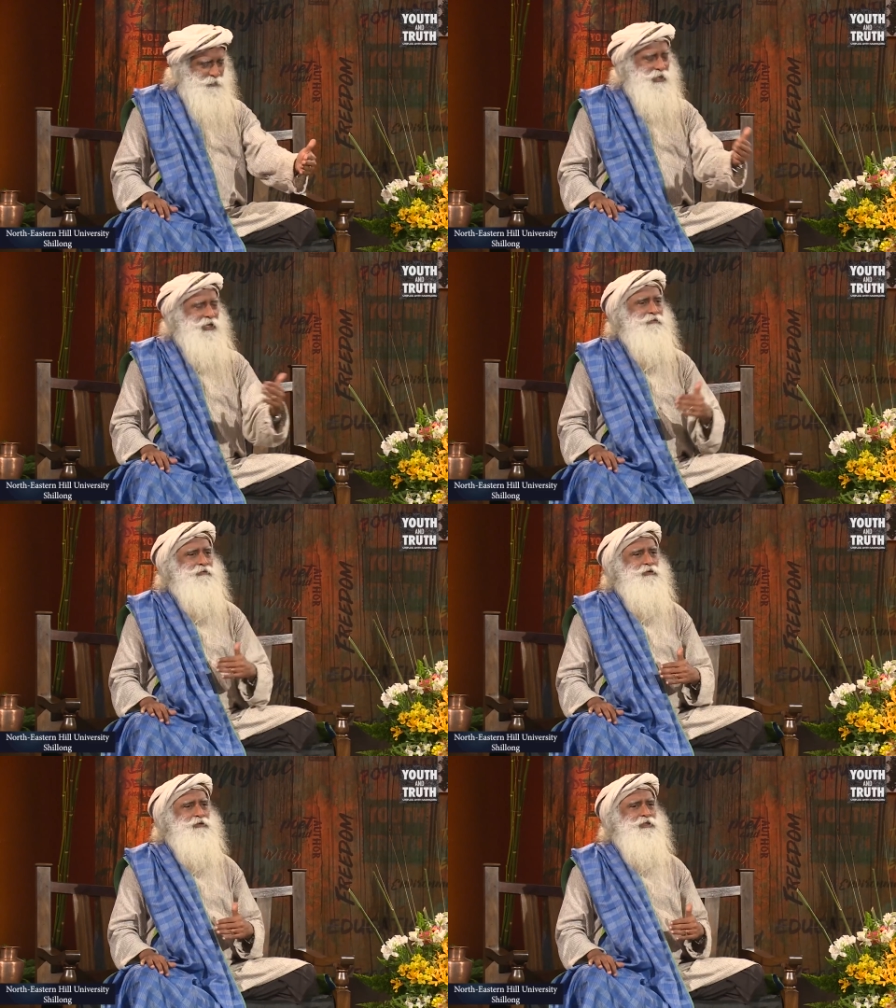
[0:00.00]
my life
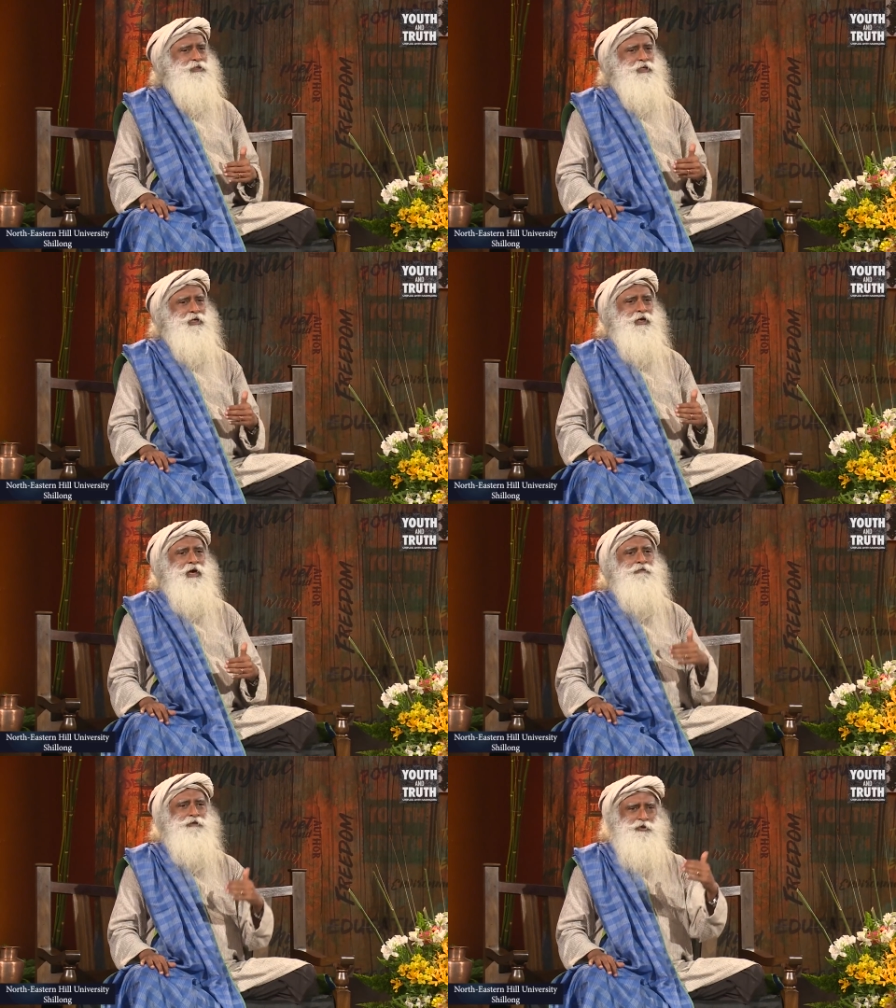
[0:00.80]
into this,
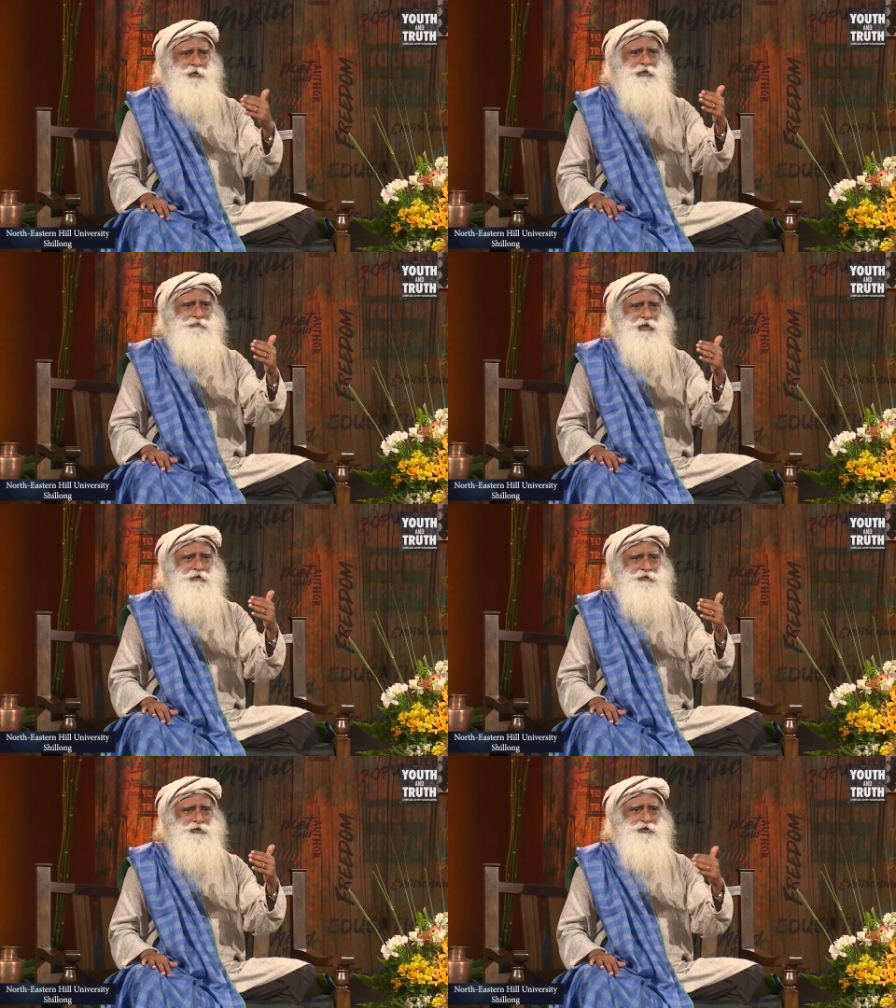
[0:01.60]
after
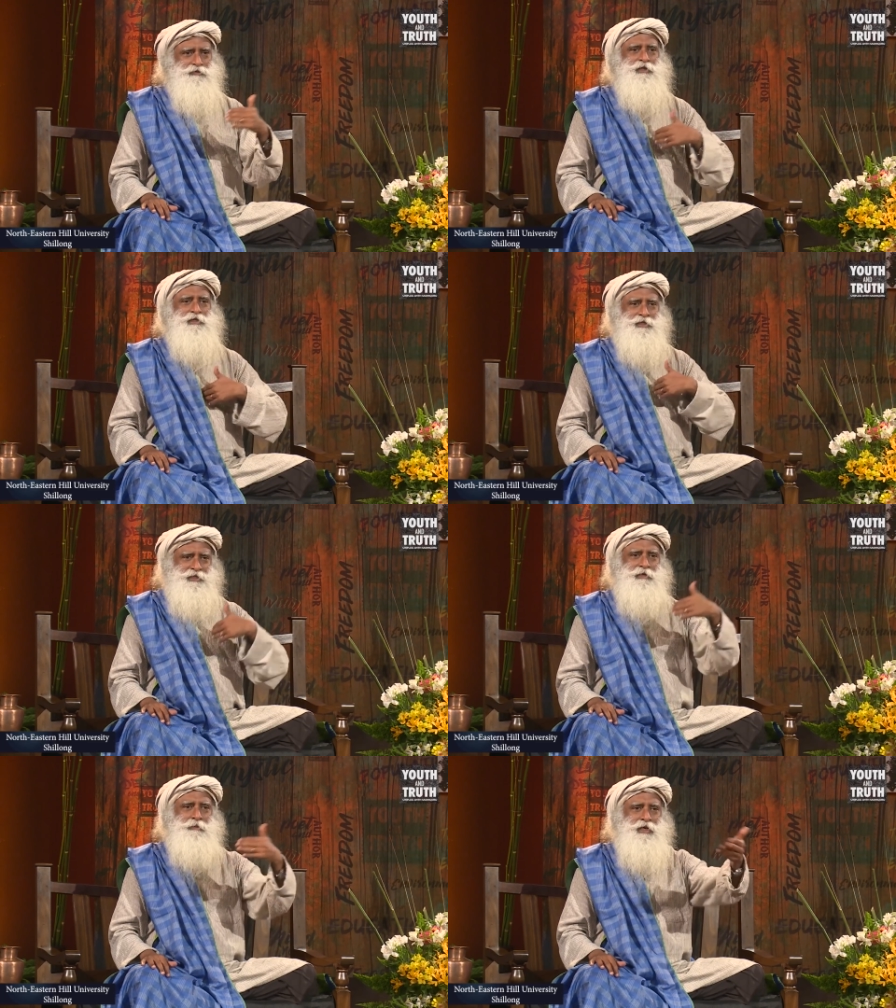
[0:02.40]
25 years, will it
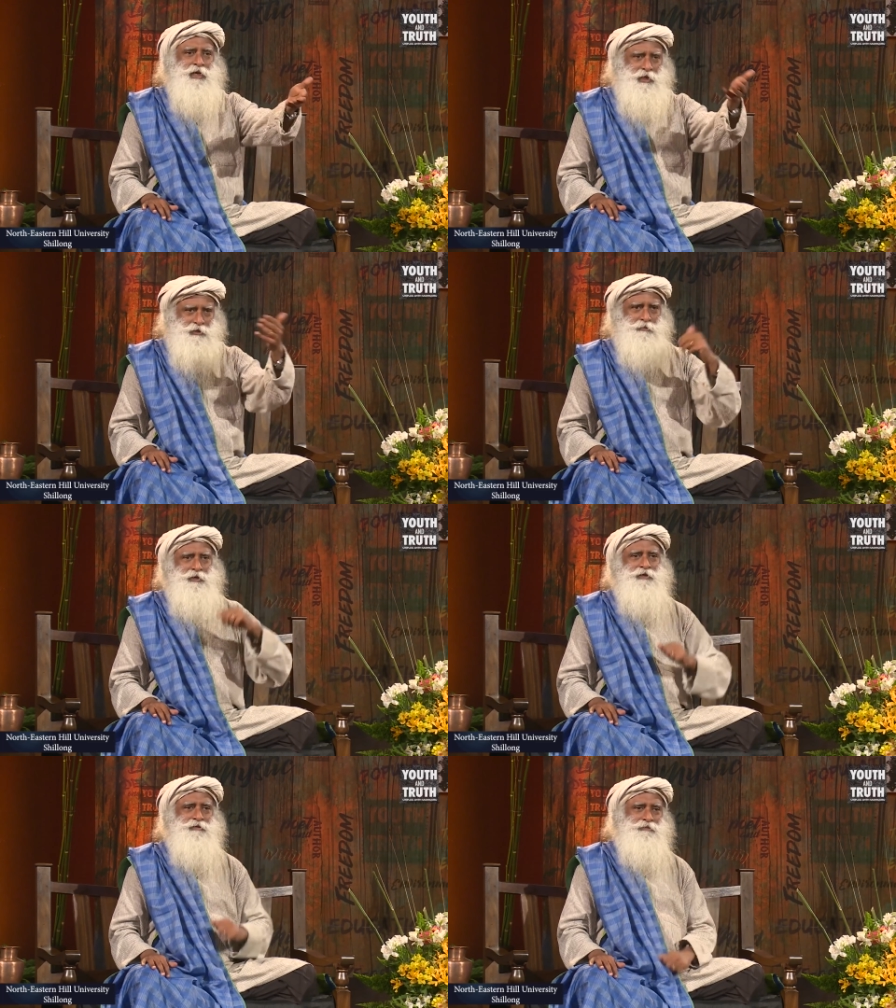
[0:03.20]
still mean a lot to
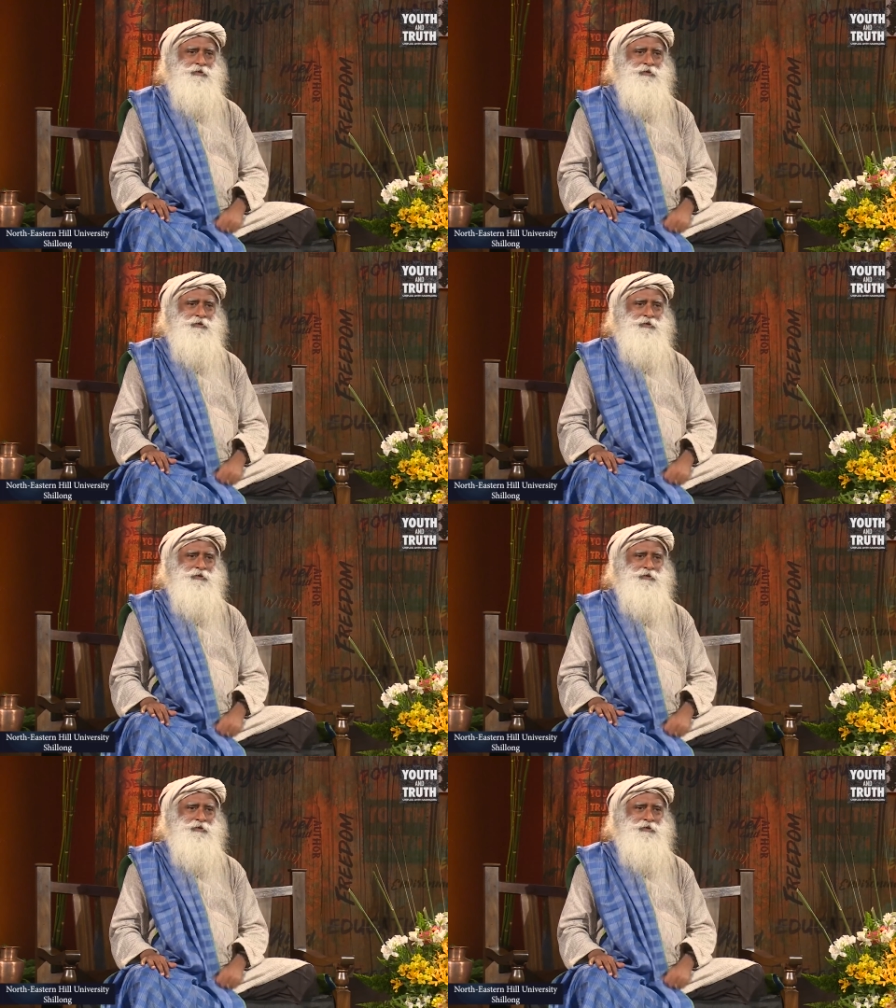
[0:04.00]
me?